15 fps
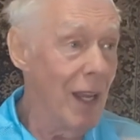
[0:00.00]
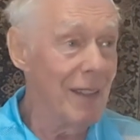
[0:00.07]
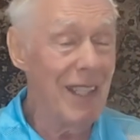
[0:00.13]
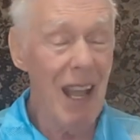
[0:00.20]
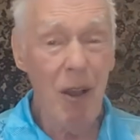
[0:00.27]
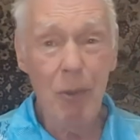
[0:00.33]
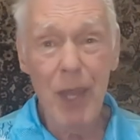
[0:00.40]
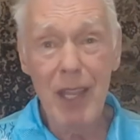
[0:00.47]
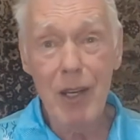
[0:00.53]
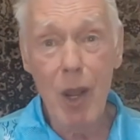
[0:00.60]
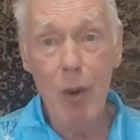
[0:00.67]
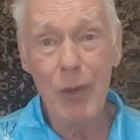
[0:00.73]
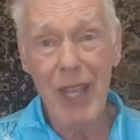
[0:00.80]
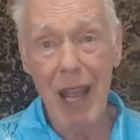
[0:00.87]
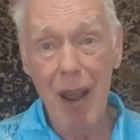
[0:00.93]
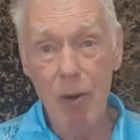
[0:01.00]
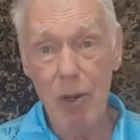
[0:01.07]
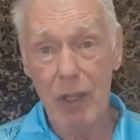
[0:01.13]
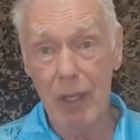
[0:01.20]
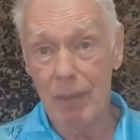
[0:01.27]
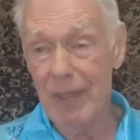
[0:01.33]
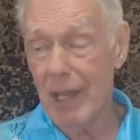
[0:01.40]
And now they know the
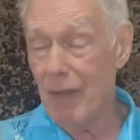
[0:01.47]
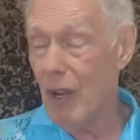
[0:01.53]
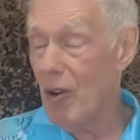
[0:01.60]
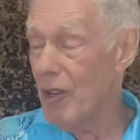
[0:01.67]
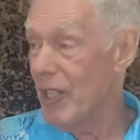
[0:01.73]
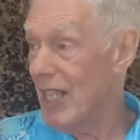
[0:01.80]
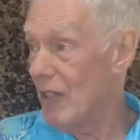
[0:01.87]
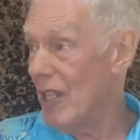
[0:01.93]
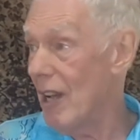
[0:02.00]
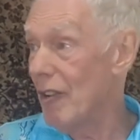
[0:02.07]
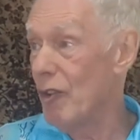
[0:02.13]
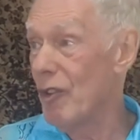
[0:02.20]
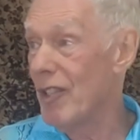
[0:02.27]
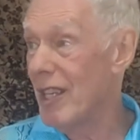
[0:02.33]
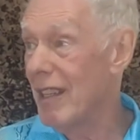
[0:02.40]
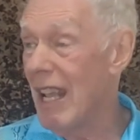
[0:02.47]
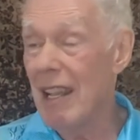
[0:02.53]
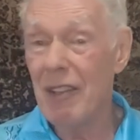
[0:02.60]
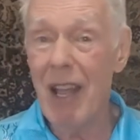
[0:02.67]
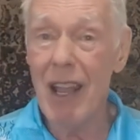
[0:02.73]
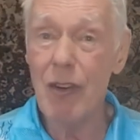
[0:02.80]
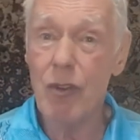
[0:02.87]
outcome, they've got in touch and said,
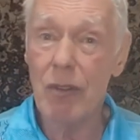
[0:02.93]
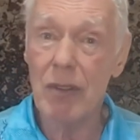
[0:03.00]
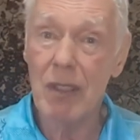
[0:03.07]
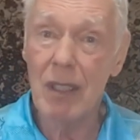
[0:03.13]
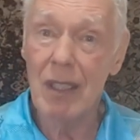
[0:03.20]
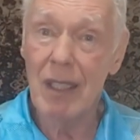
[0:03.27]
Nigel,